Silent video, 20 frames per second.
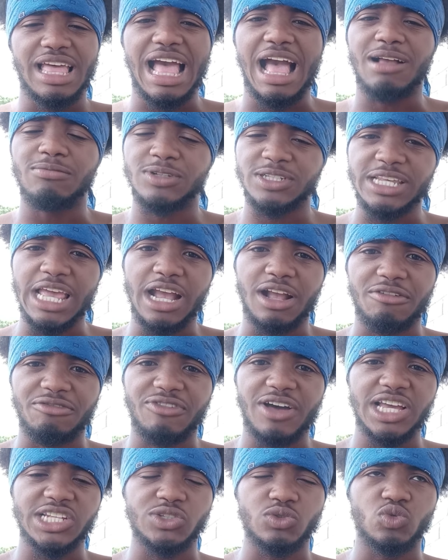I'm
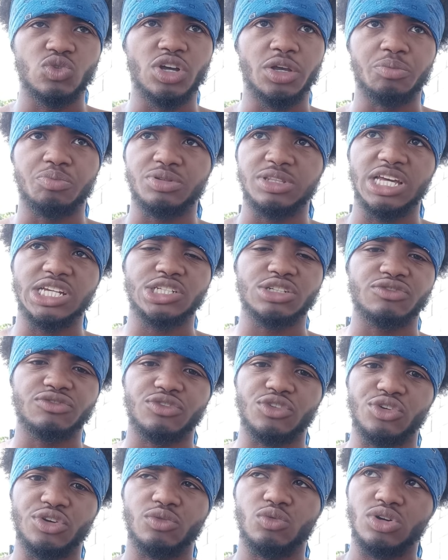sacrificing what? Pleasure
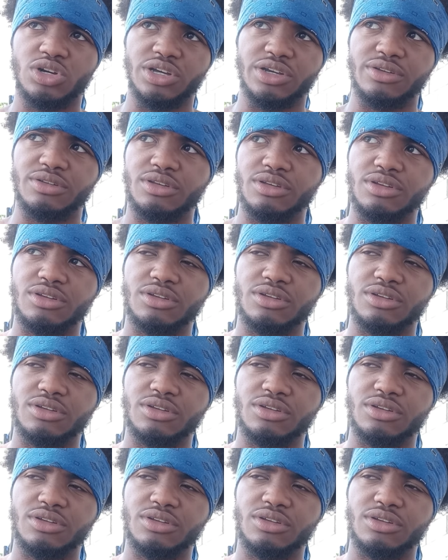for what?